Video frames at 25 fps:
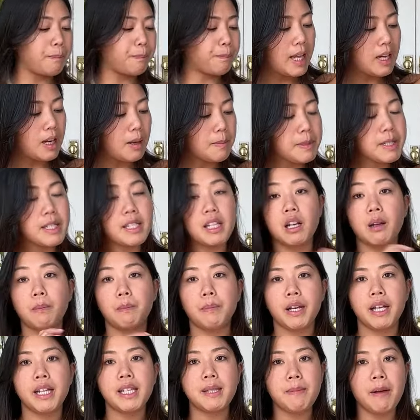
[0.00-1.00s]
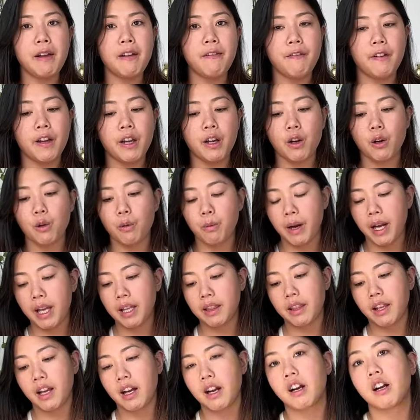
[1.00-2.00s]
Then I'm just gonna place my finger right
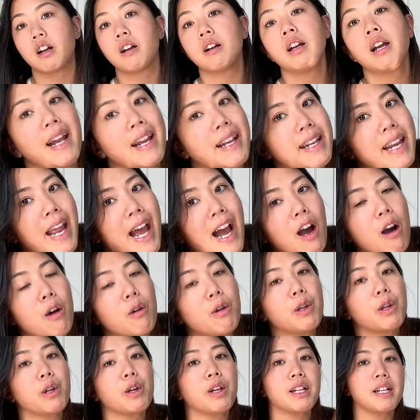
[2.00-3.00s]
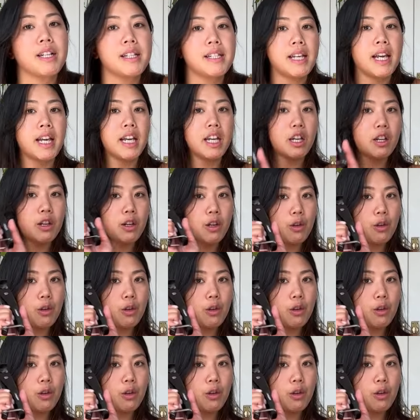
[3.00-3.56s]
there. And now you're gonna take